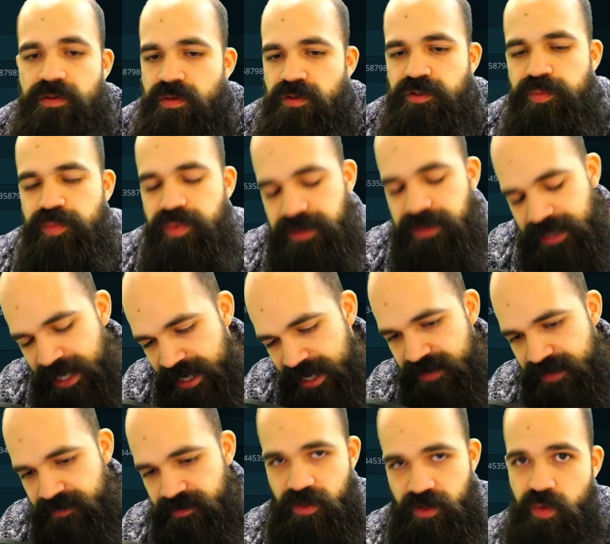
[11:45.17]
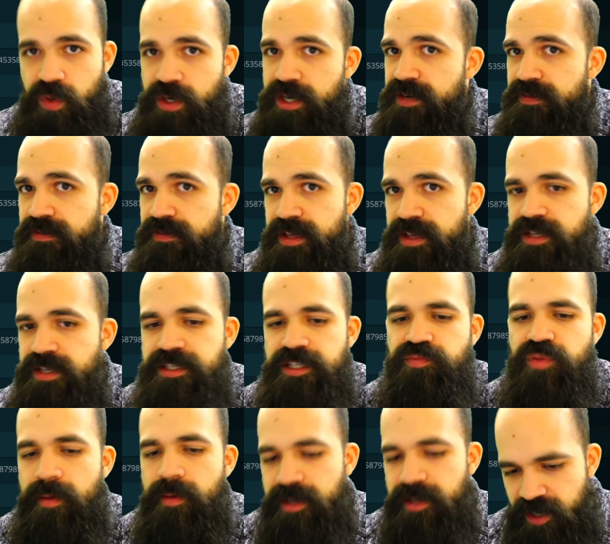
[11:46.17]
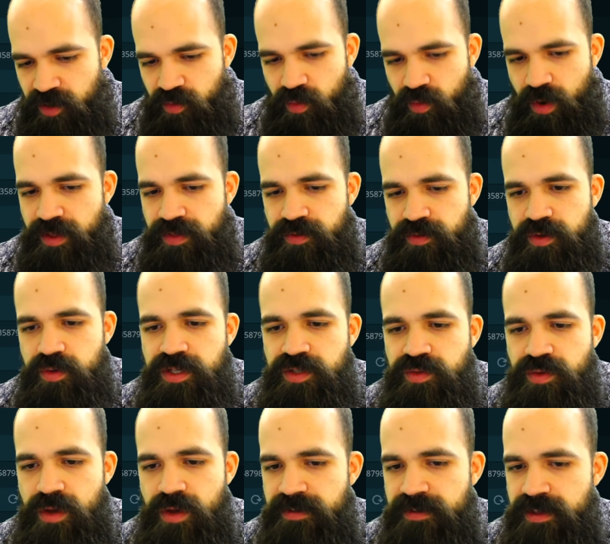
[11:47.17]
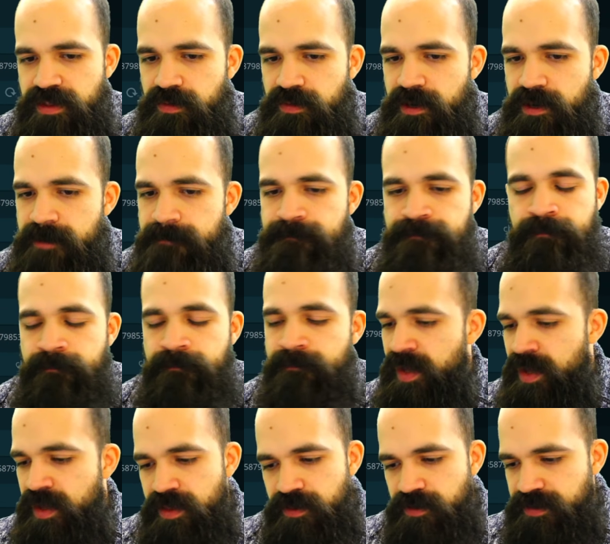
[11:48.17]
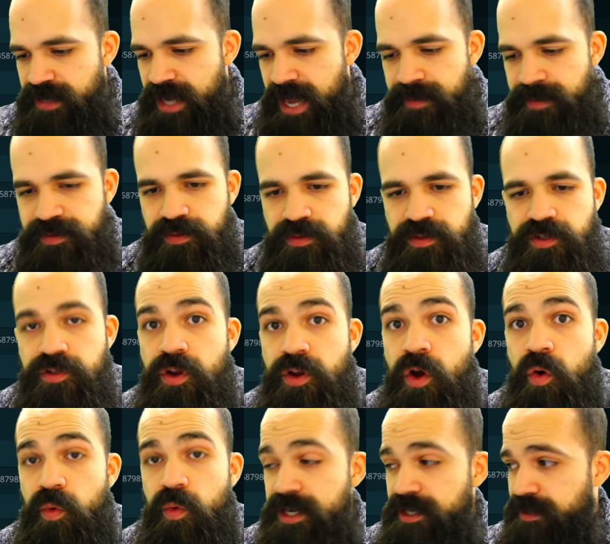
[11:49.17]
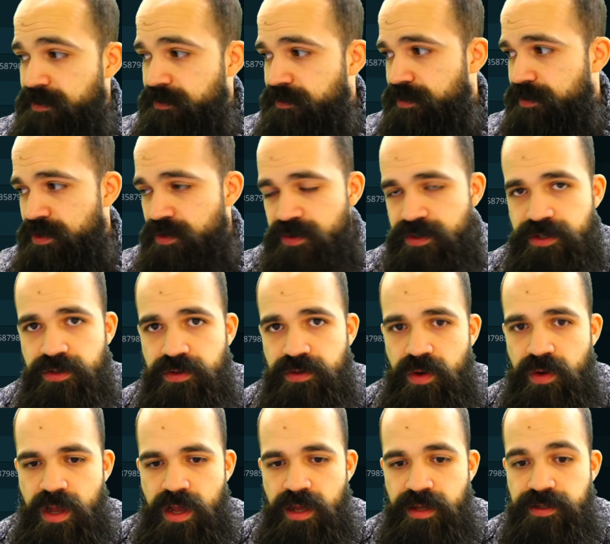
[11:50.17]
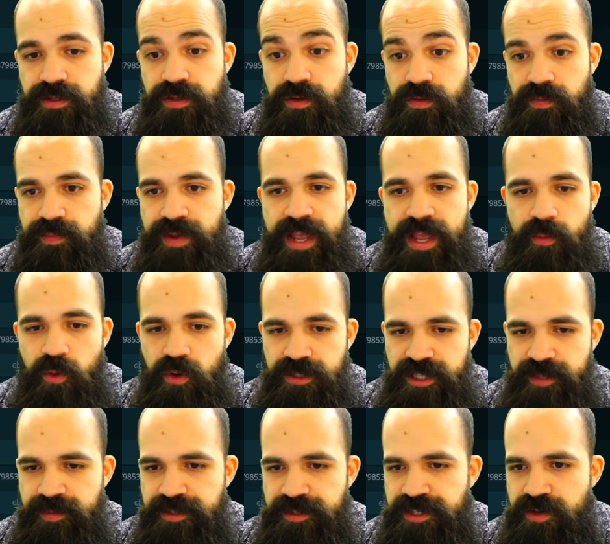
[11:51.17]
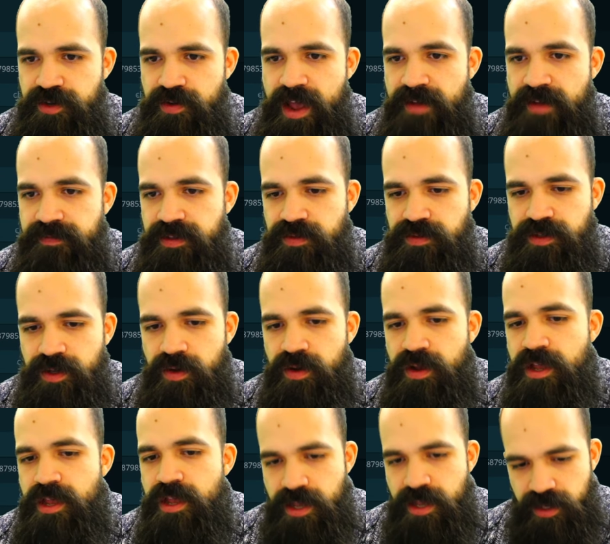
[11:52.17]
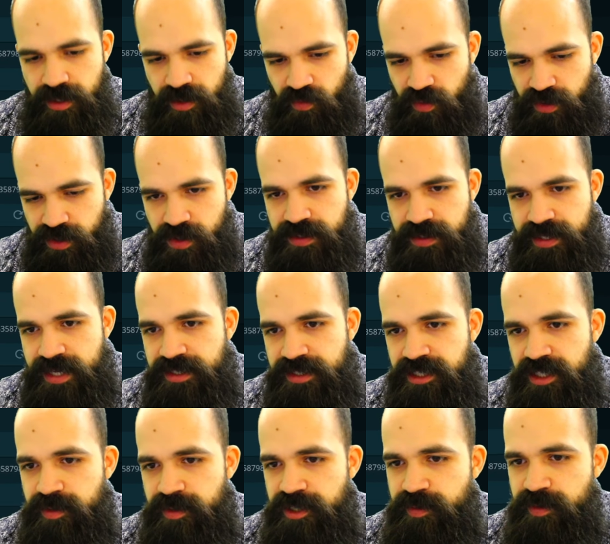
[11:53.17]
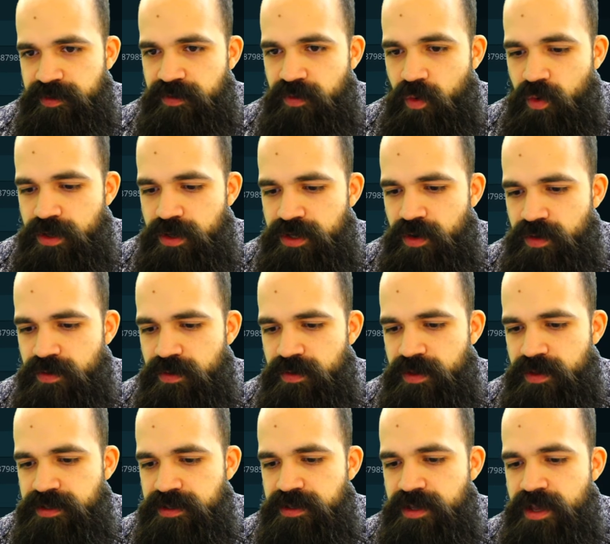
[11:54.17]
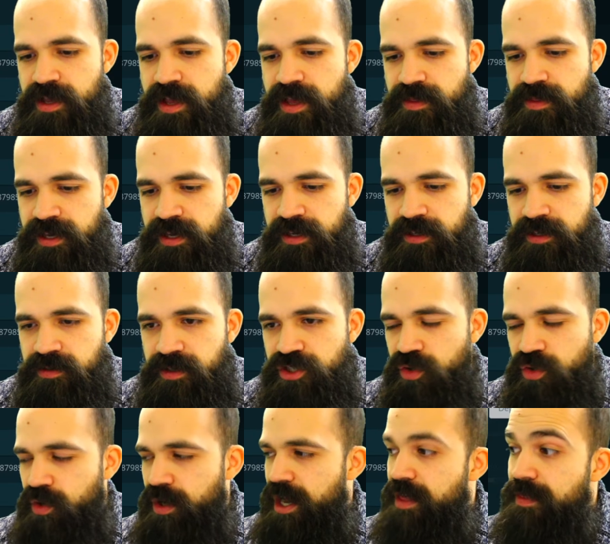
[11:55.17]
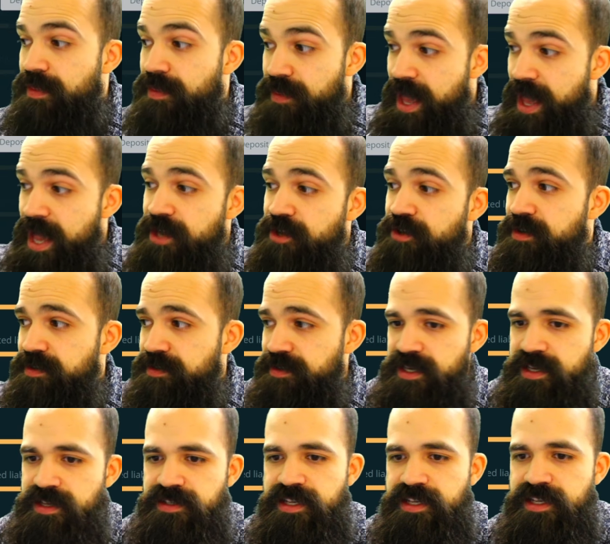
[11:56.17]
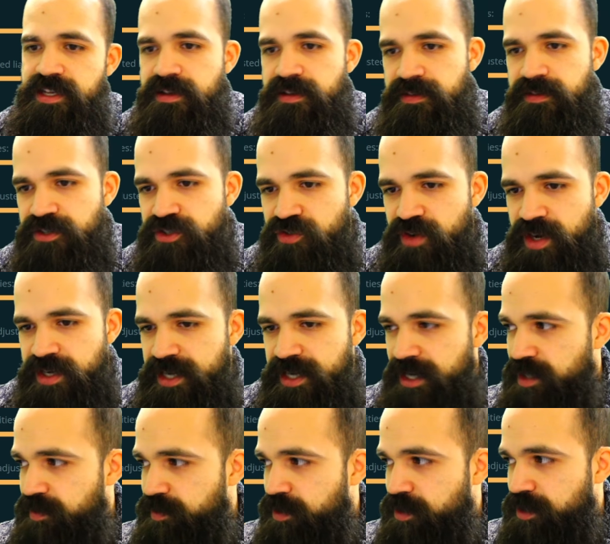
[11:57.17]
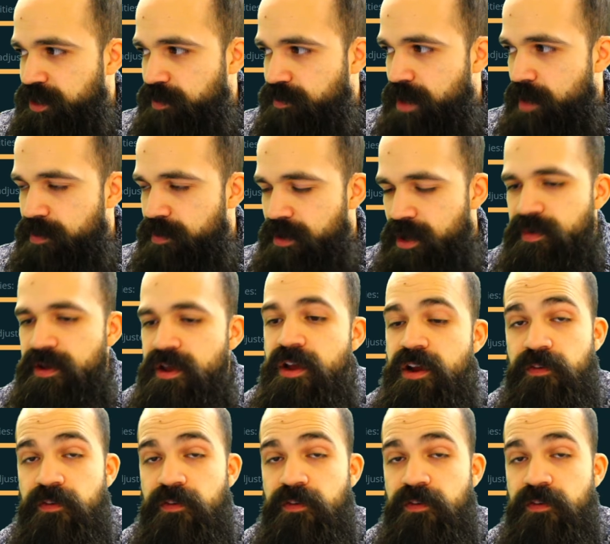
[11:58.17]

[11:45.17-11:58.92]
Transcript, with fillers: There's plenty of liquidity for this. It's probably going to get routed through Uniswap v3. There's absolutely no reason for you to uh, to pay more slippage than you have to. So, you know, reduce that slippage before you go through this, then click short. And then you're going to see, see, this transaction builder is going to pop up.